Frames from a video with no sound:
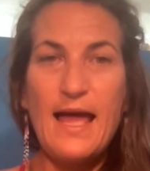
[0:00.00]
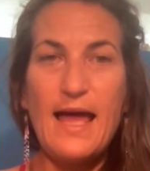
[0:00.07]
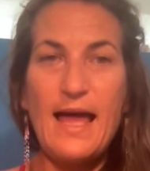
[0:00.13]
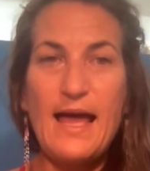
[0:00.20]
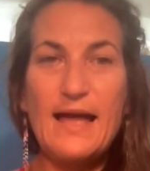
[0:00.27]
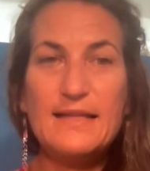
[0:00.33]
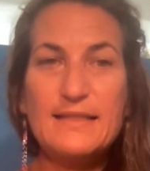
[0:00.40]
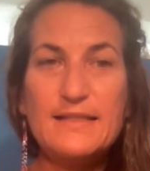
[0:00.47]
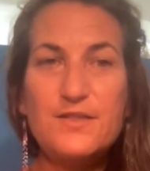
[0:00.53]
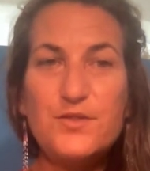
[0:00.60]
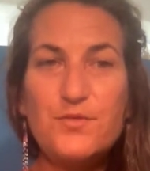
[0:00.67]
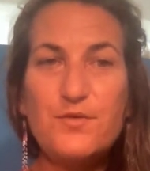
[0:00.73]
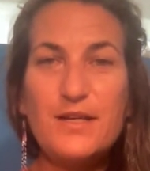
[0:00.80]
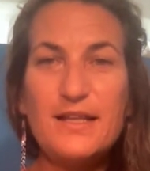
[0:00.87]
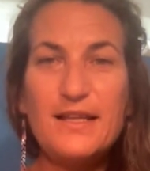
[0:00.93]
and it's
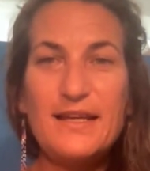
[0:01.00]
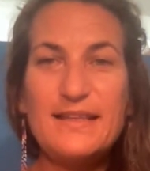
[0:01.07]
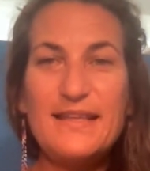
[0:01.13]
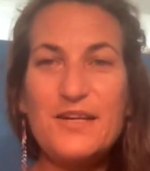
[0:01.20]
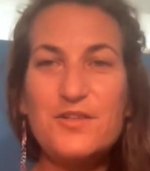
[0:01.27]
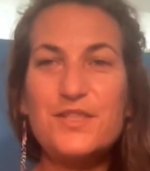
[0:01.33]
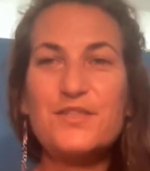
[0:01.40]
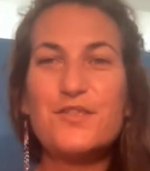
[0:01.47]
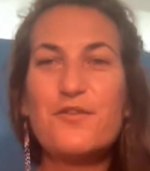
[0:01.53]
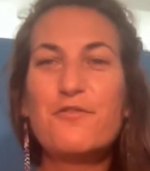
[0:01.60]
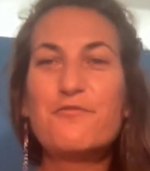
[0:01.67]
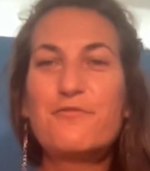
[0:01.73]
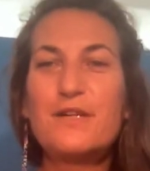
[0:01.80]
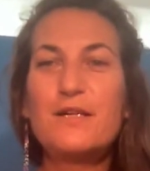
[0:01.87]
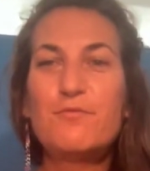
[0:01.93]
really, there is no
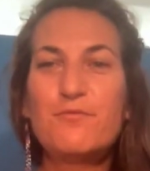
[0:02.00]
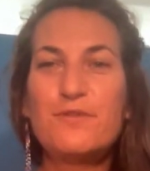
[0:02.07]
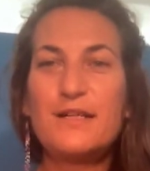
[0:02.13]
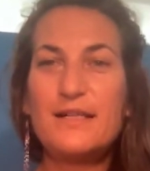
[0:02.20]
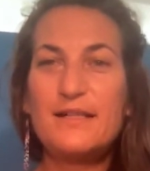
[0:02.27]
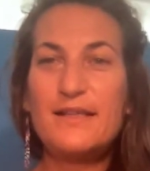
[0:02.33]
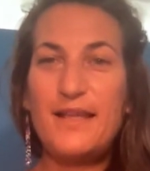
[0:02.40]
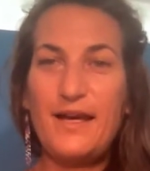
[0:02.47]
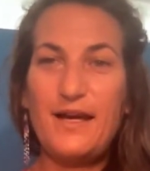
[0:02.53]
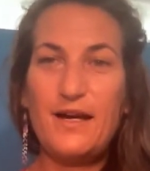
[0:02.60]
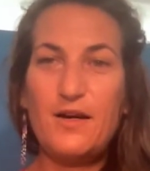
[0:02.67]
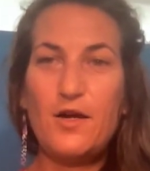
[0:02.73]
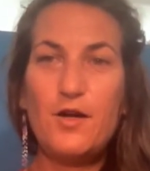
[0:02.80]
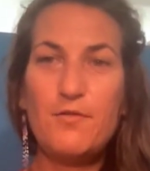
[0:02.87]
free will there.